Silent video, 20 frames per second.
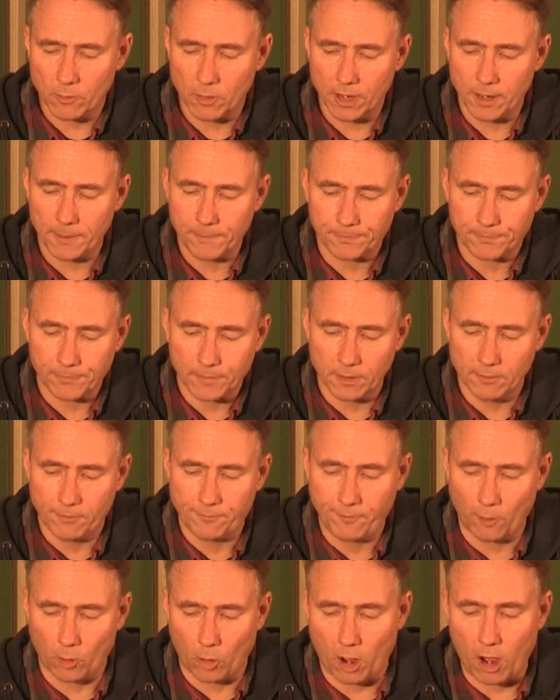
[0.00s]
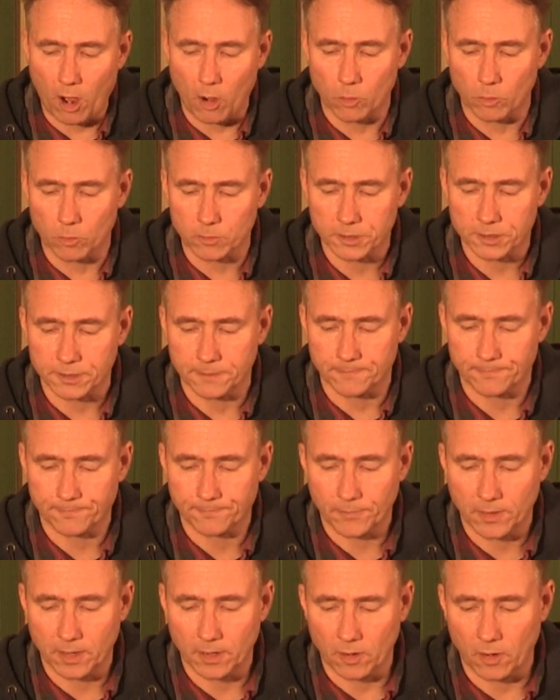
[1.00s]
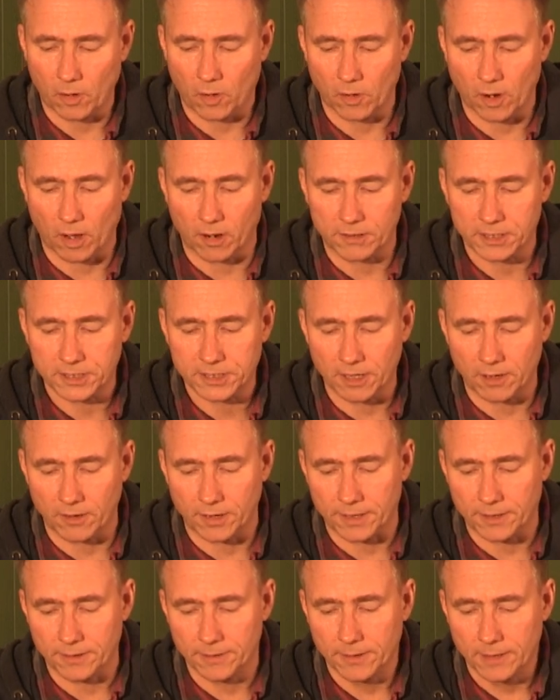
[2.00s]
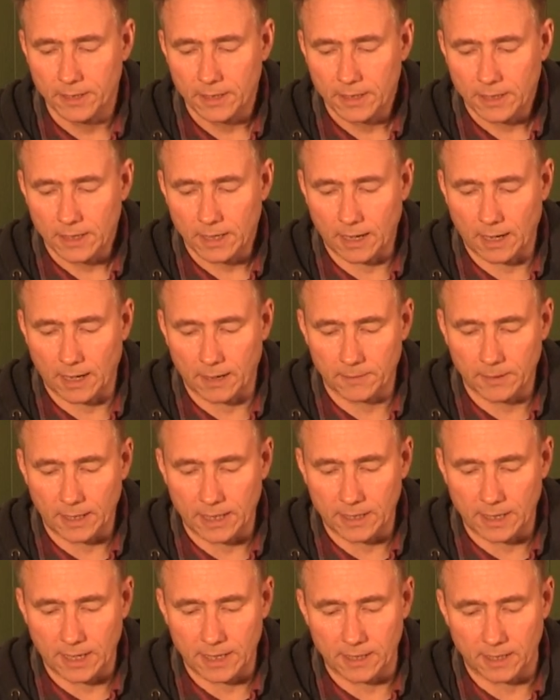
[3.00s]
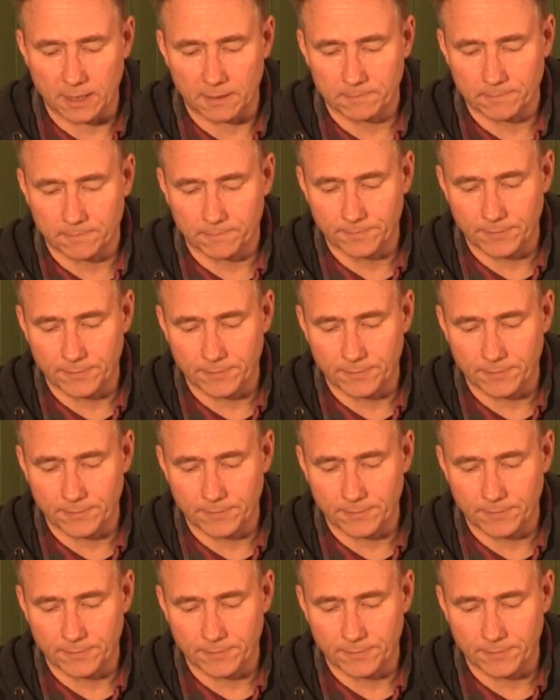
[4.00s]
were 4 holes on either side in a